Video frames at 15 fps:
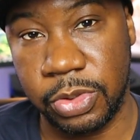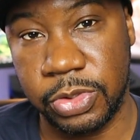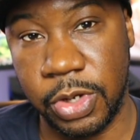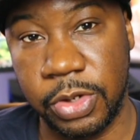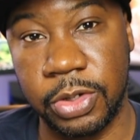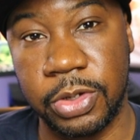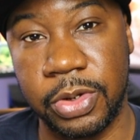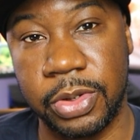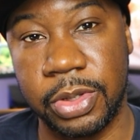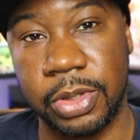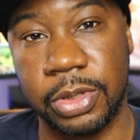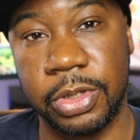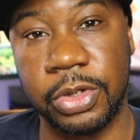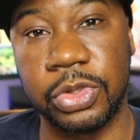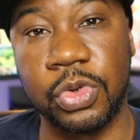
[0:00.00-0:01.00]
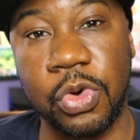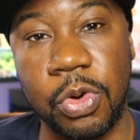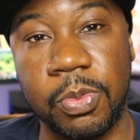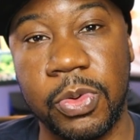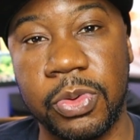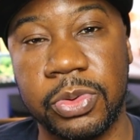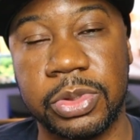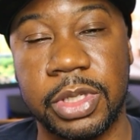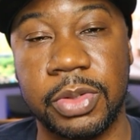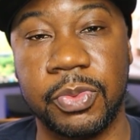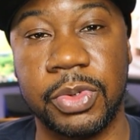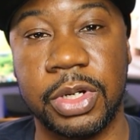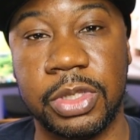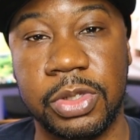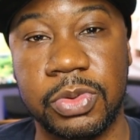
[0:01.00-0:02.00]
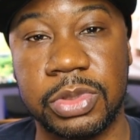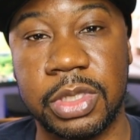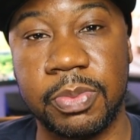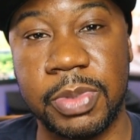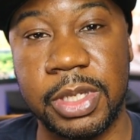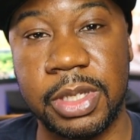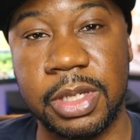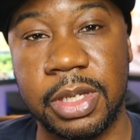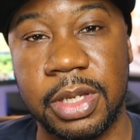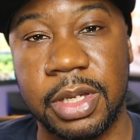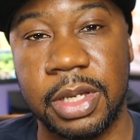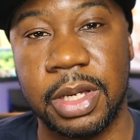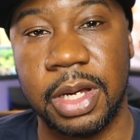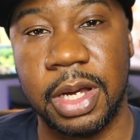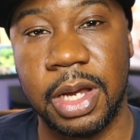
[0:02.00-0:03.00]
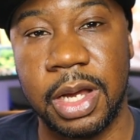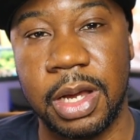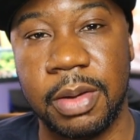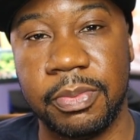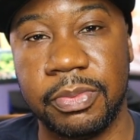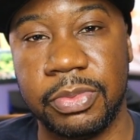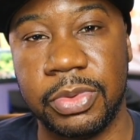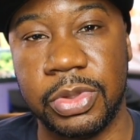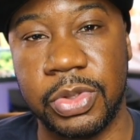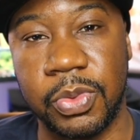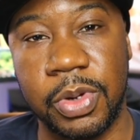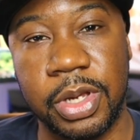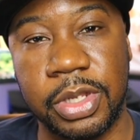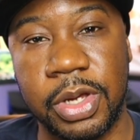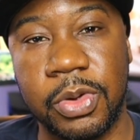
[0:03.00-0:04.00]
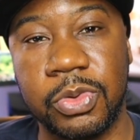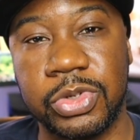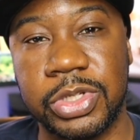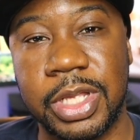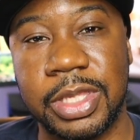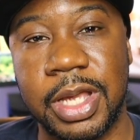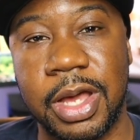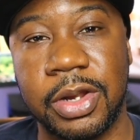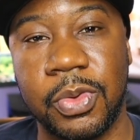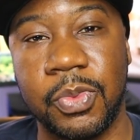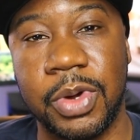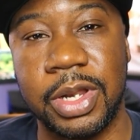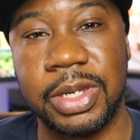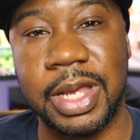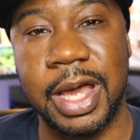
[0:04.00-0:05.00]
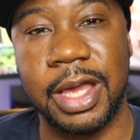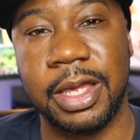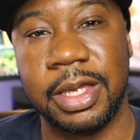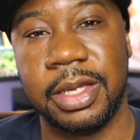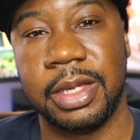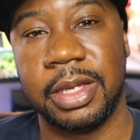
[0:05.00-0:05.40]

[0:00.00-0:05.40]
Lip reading: starting to look normal than what it used to be during the whole shutdown or whatnot.